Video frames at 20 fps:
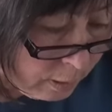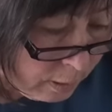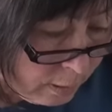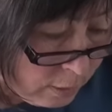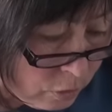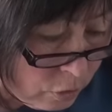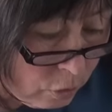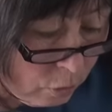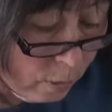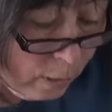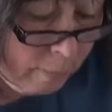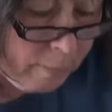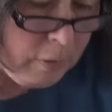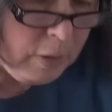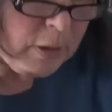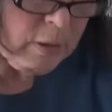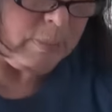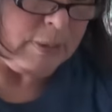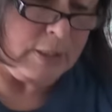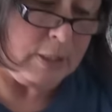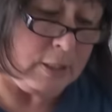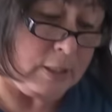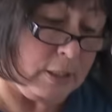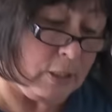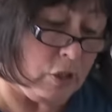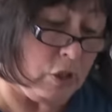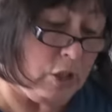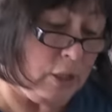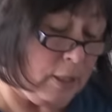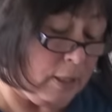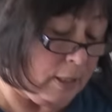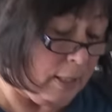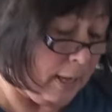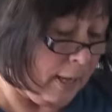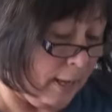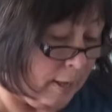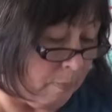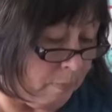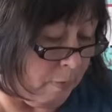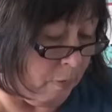And so I'm going to be stitching
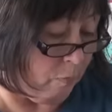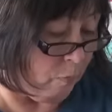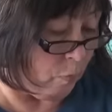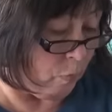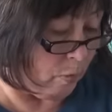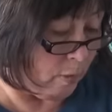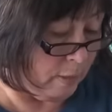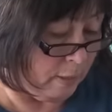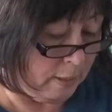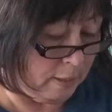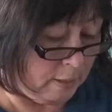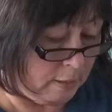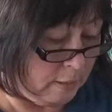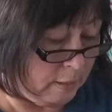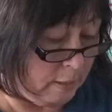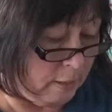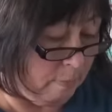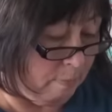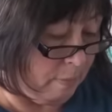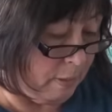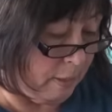that before the end of the